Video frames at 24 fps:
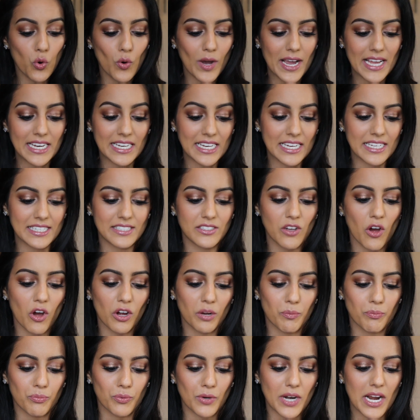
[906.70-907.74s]
or any
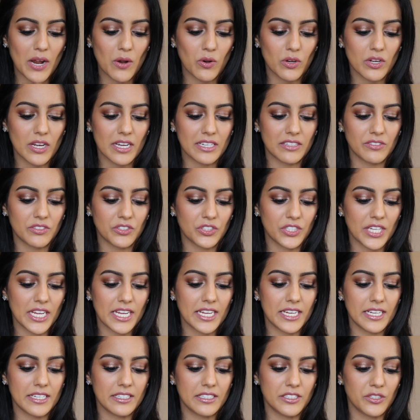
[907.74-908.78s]
dark brown kind of
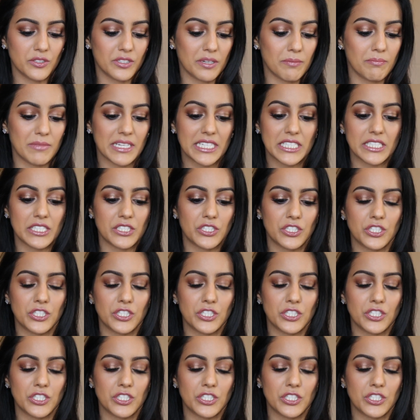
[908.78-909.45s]
shade. You can mix the